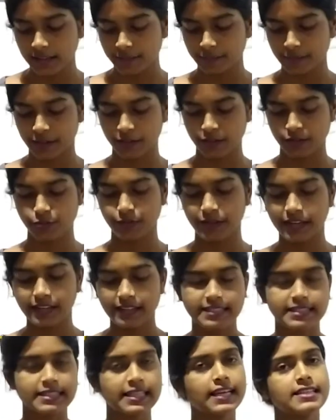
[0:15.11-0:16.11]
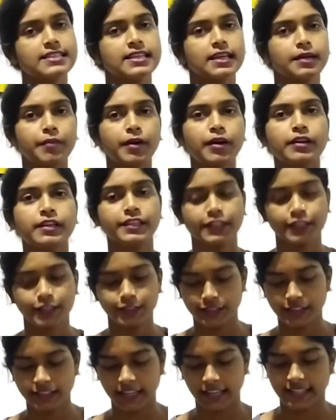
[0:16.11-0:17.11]
Because we are discussing about
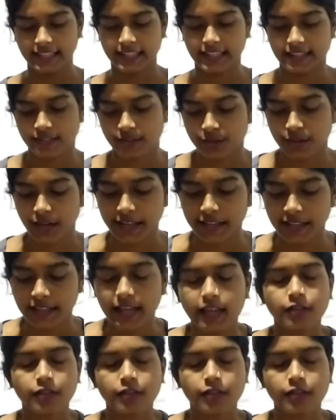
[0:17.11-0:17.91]
literary techniques, right?